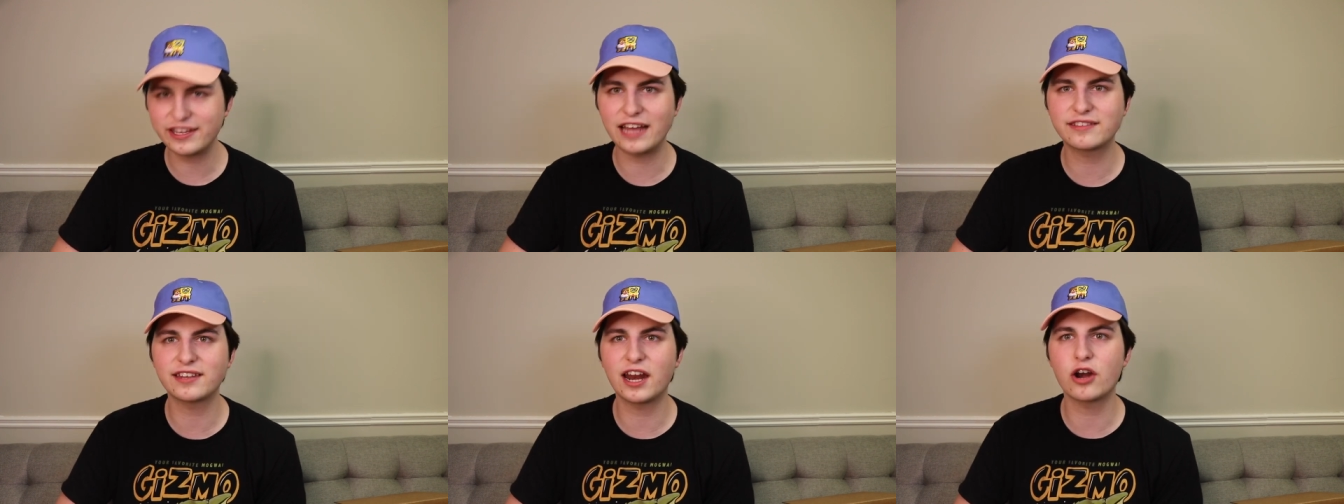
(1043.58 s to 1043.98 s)

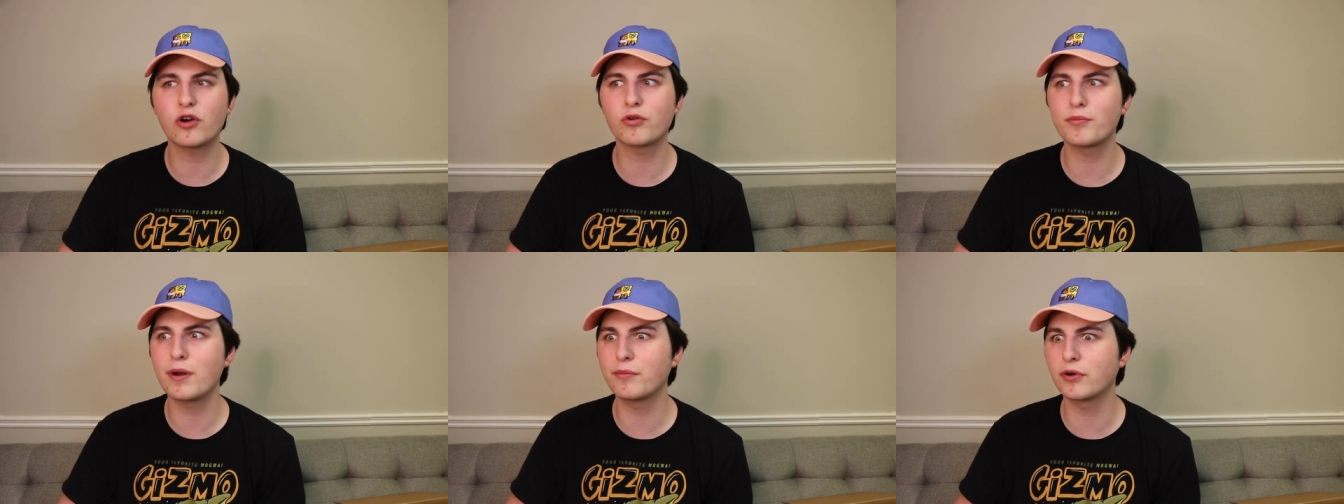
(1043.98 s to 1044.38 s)
sets, and I
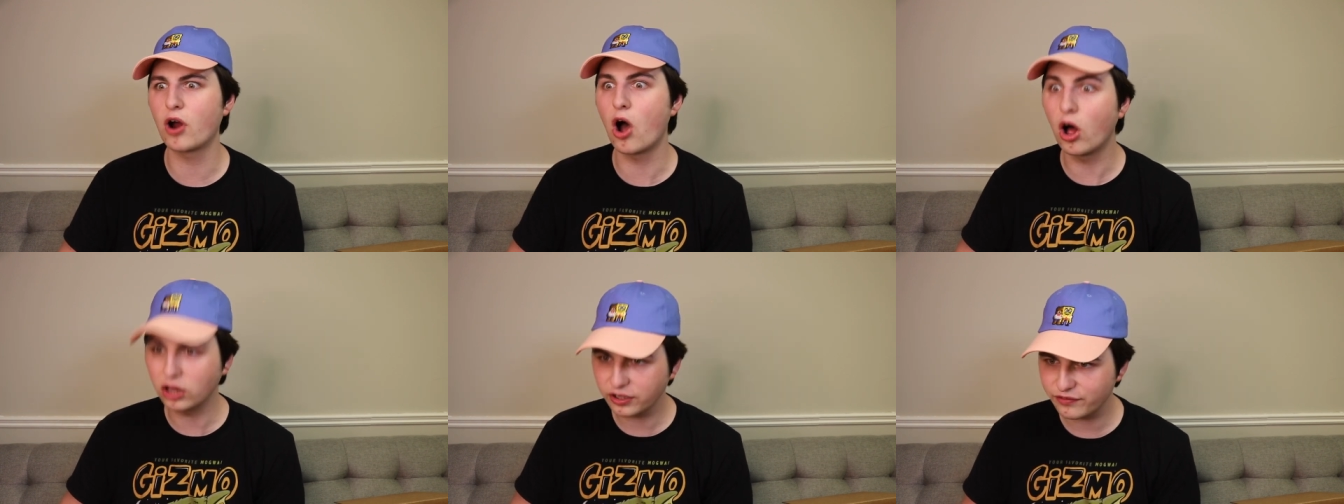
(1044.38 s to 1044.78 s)
don't remember
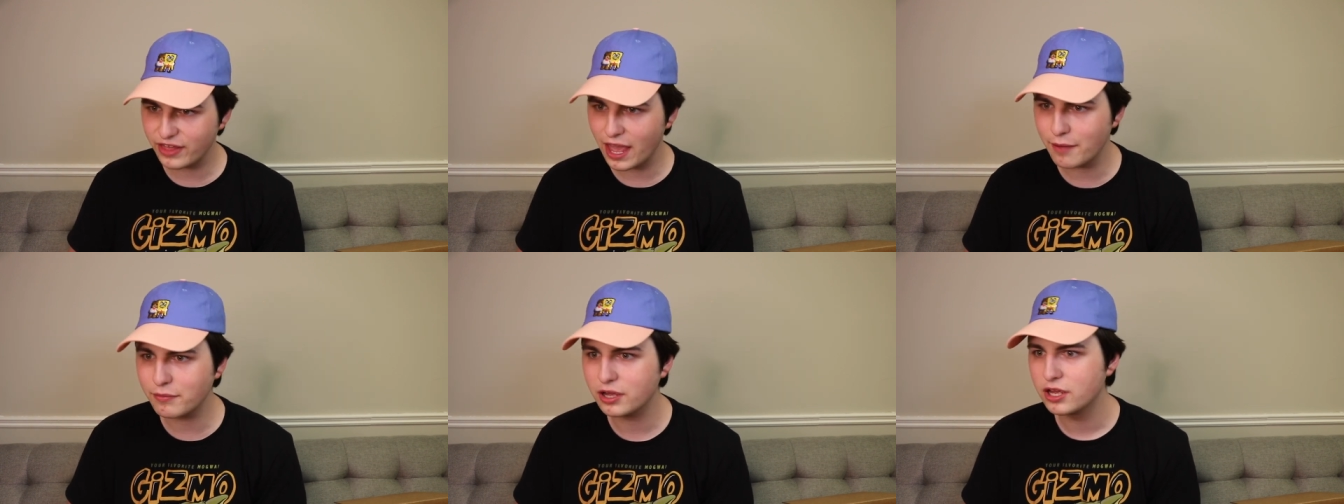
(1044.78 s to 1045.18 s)
all of
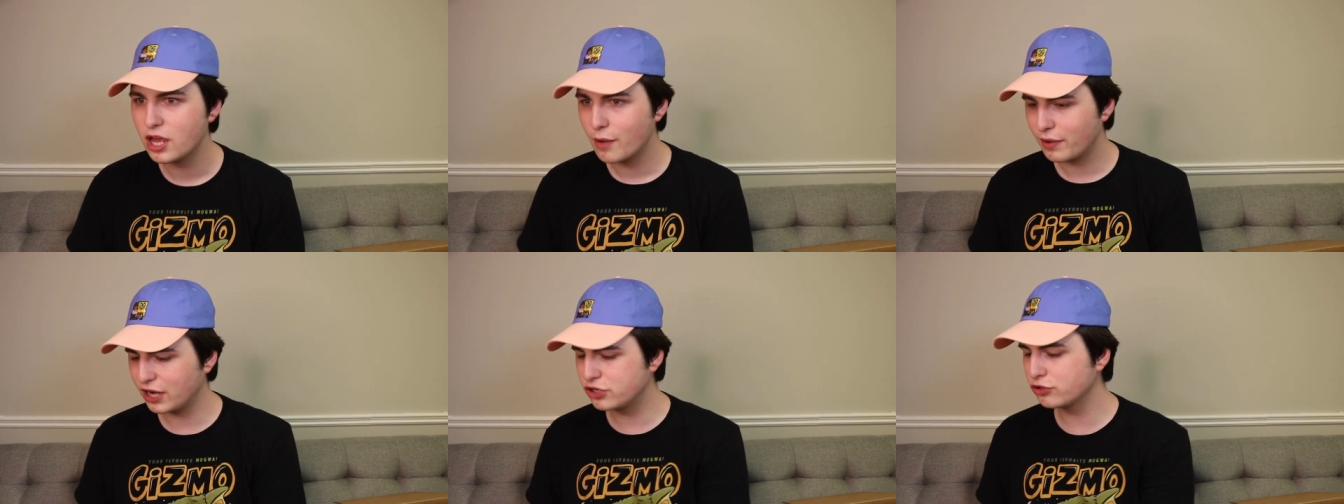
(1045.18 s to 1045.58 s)
them,
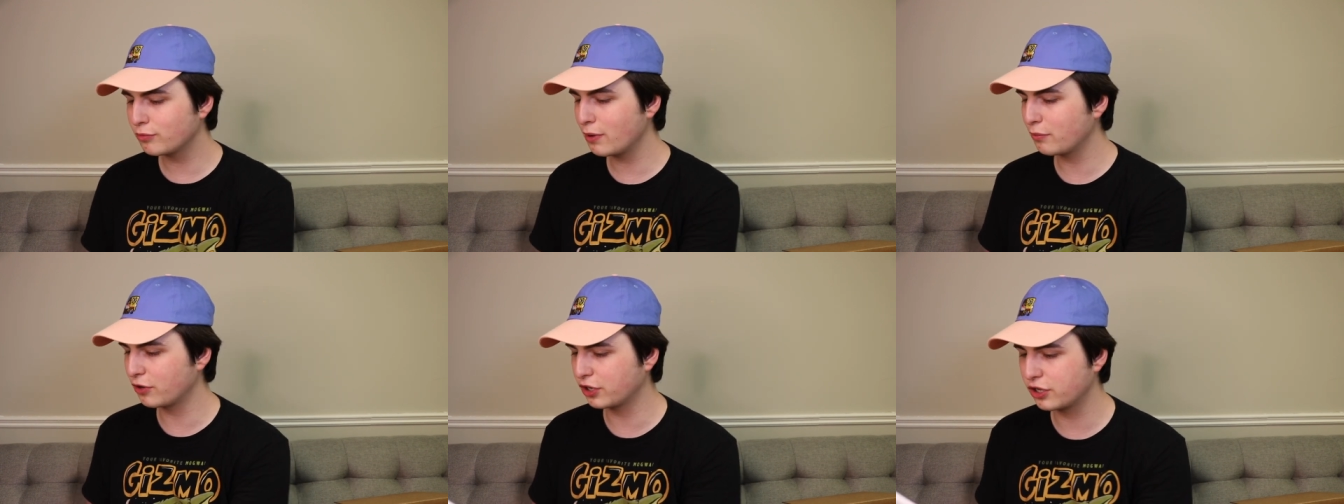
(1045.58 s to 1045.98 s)
but I do
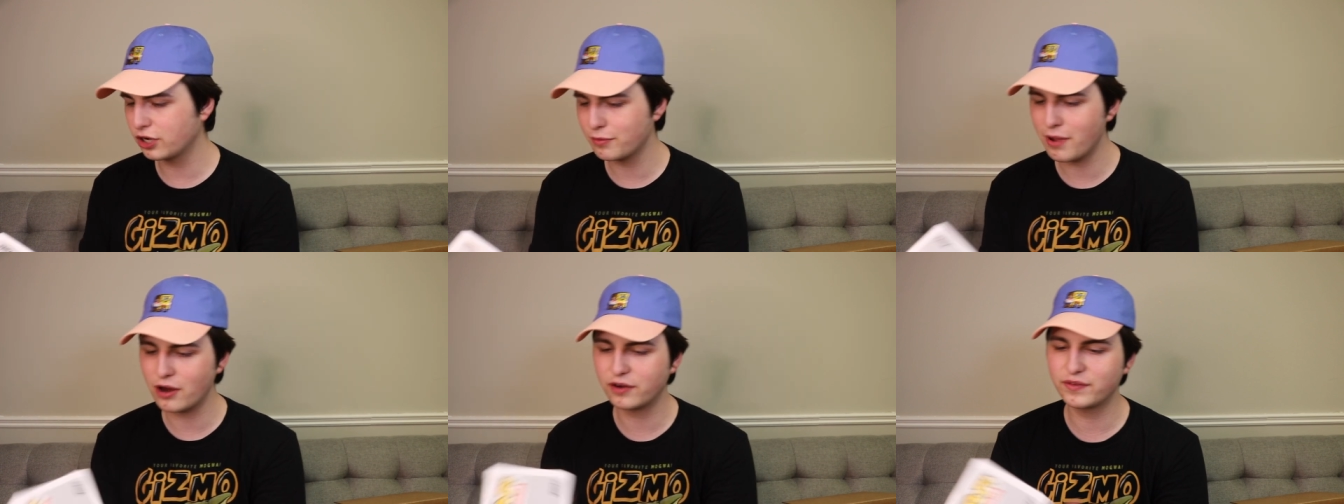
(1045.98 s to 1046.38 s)
remember a good
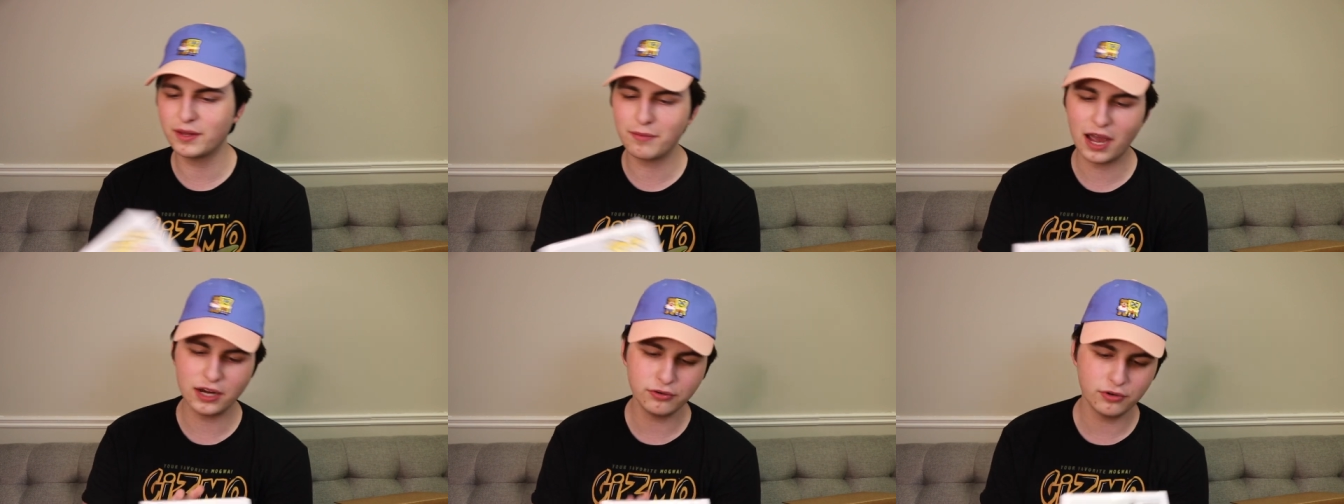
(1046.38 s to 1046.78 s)
amount of
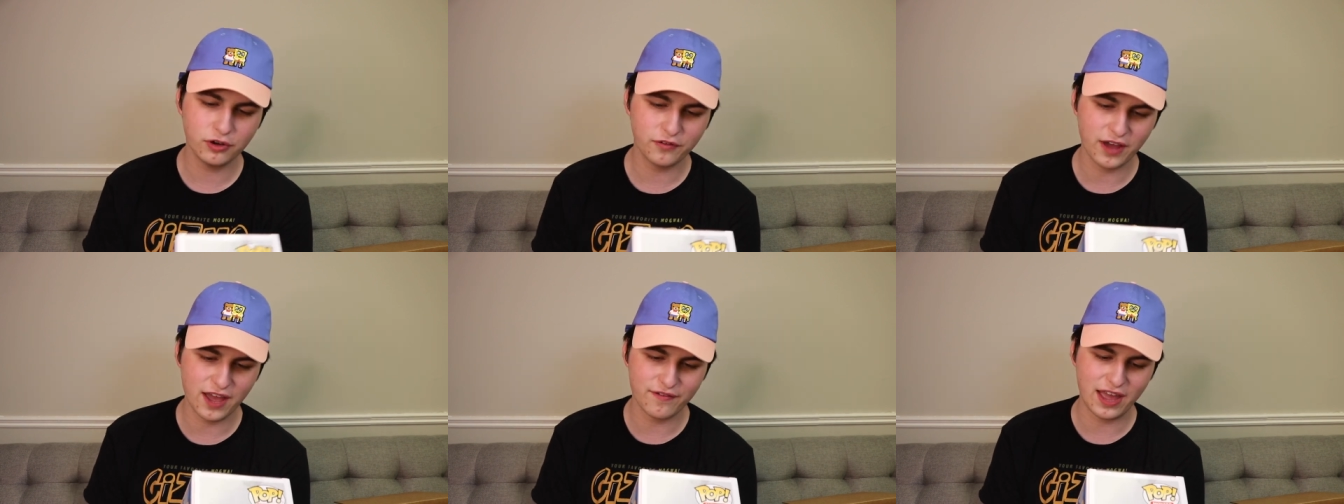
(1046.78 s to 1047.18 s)
them. I don't know
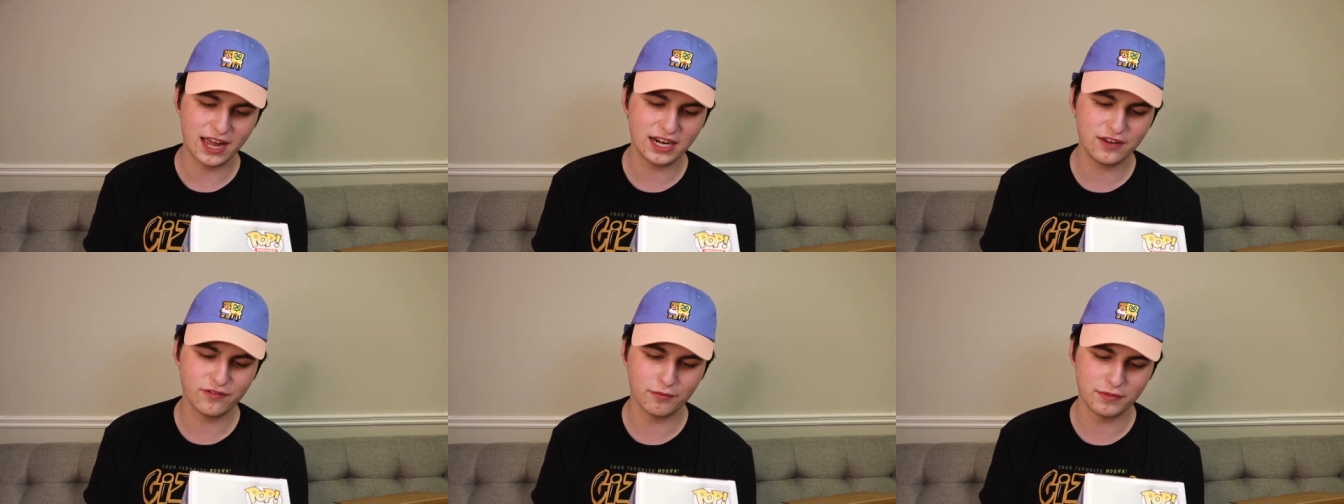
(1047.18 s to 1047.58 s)
if I have
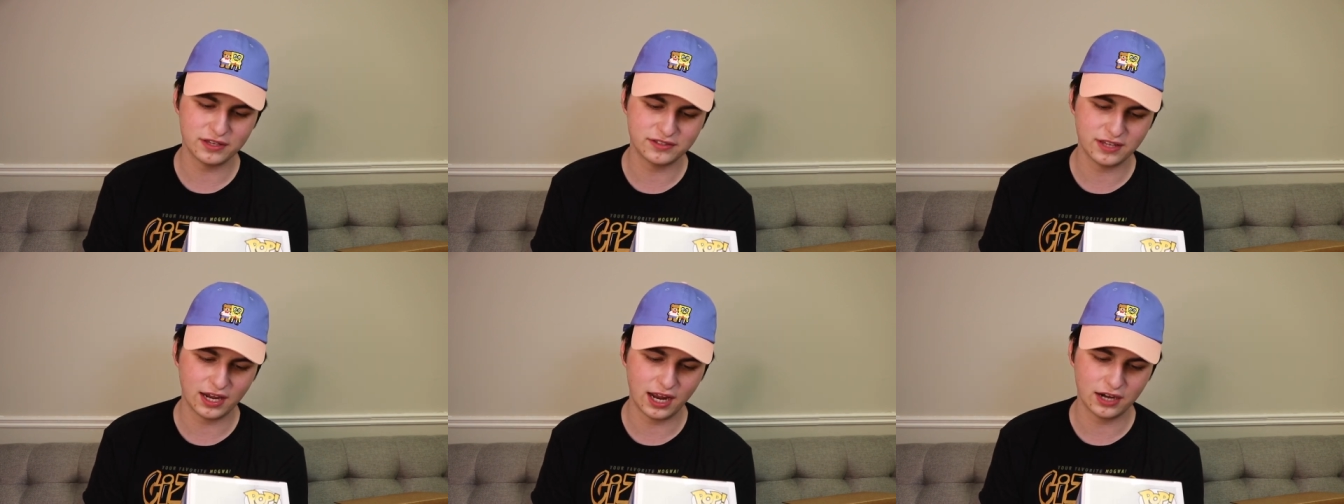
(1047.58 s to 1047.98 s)
any from
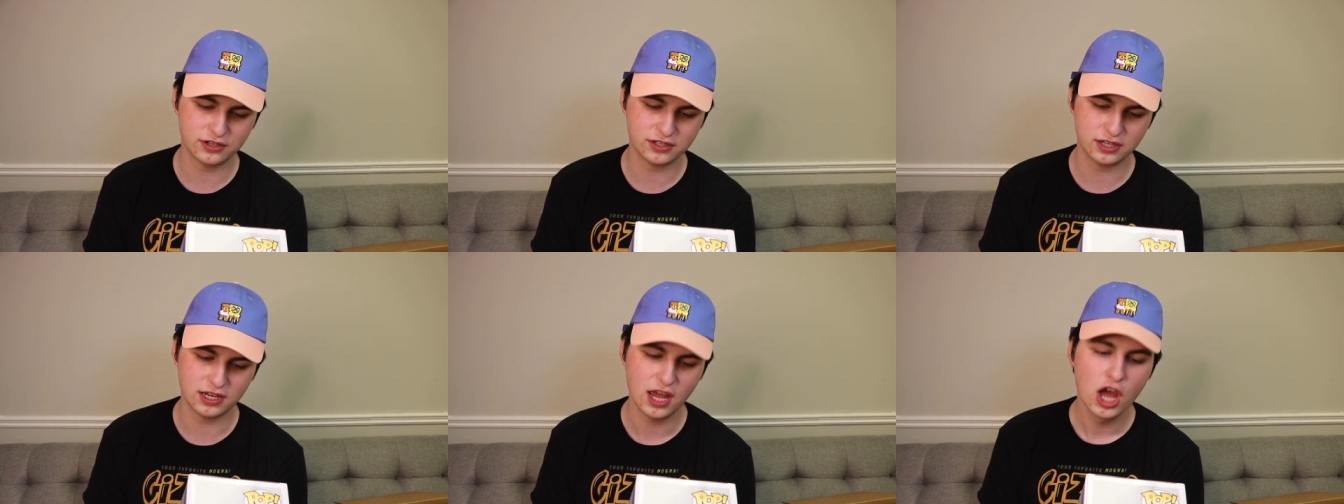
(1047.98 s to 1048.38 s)
this set,
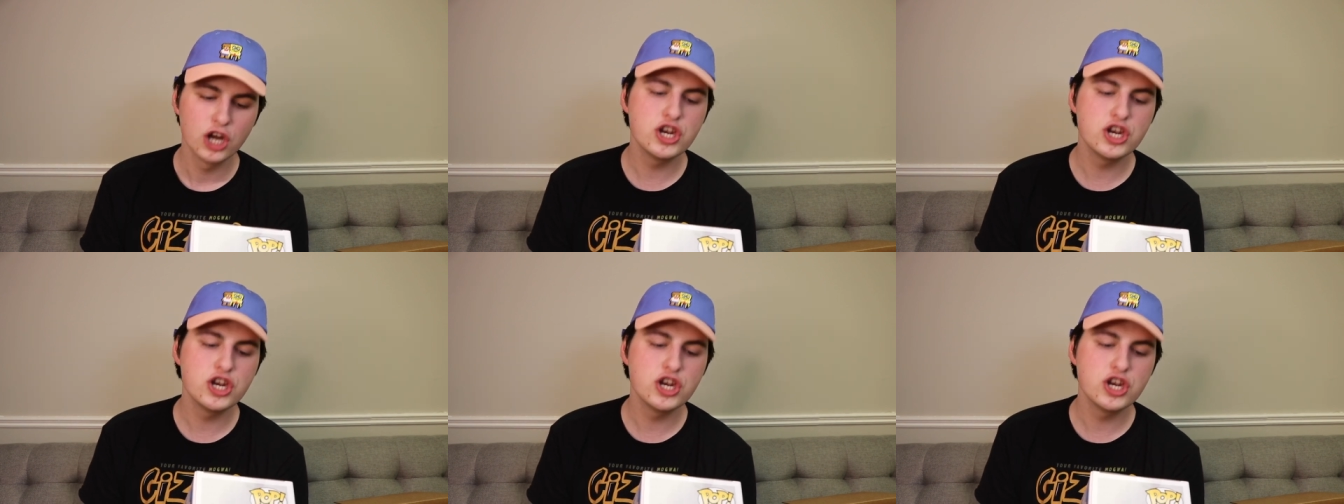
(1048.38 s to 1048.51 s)
actually.